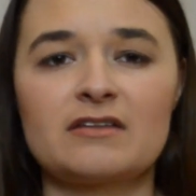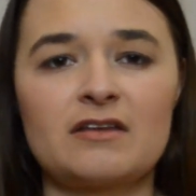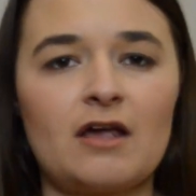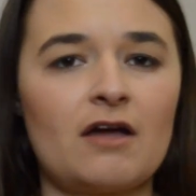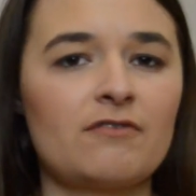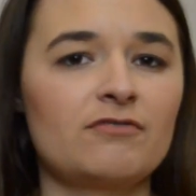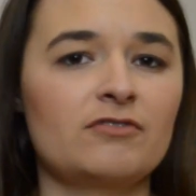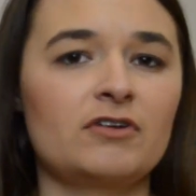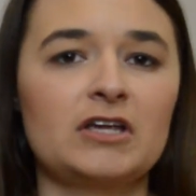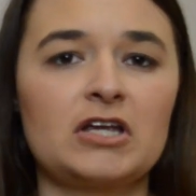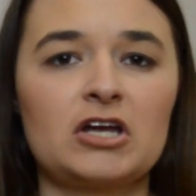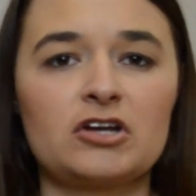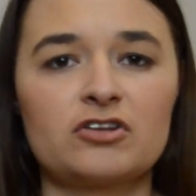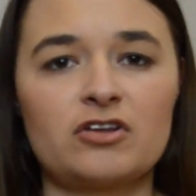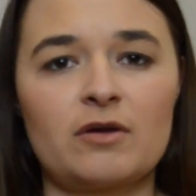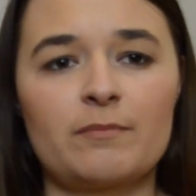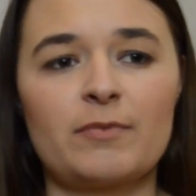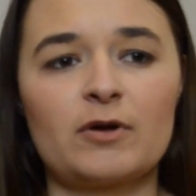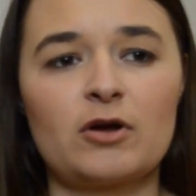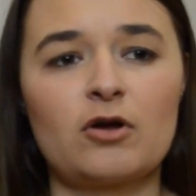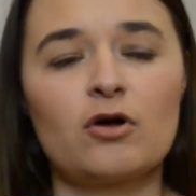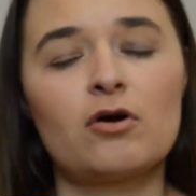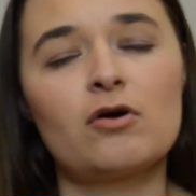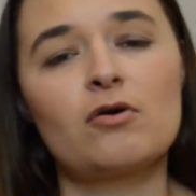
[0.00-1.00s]
definitely your
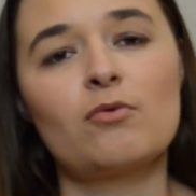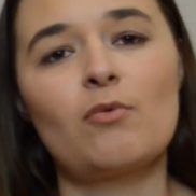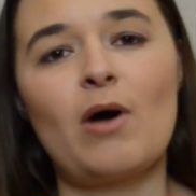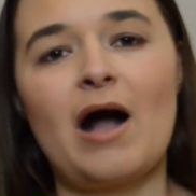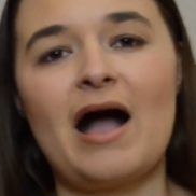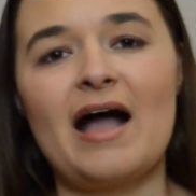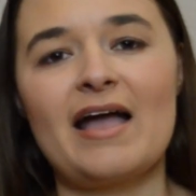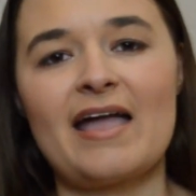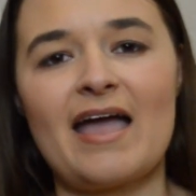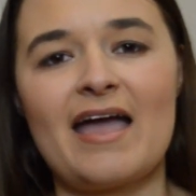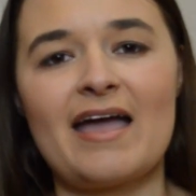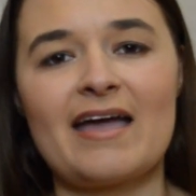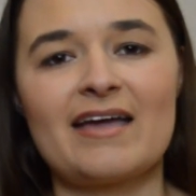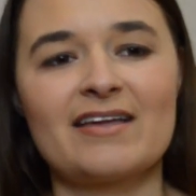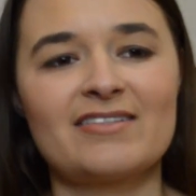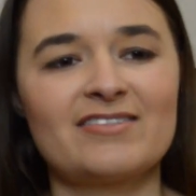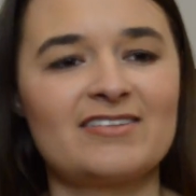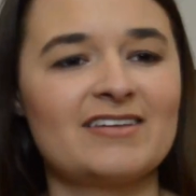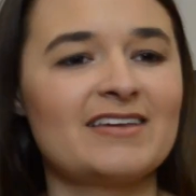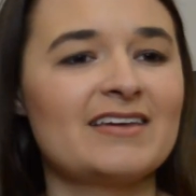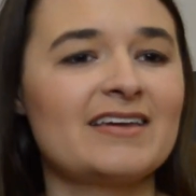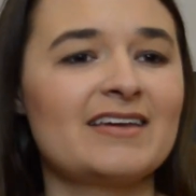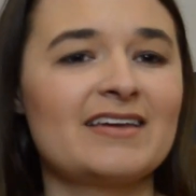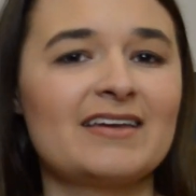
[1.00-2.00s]
typical YA
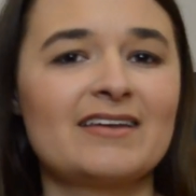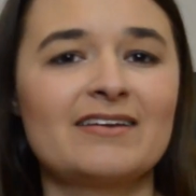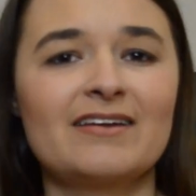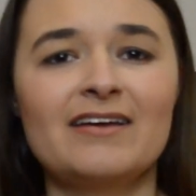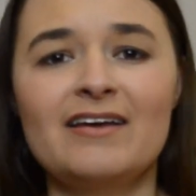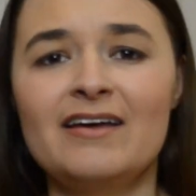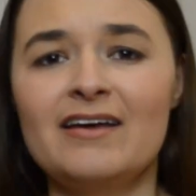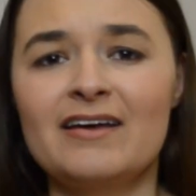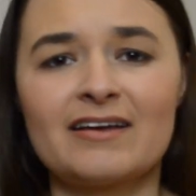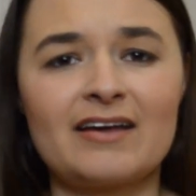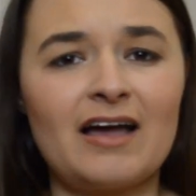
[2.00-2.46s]
teen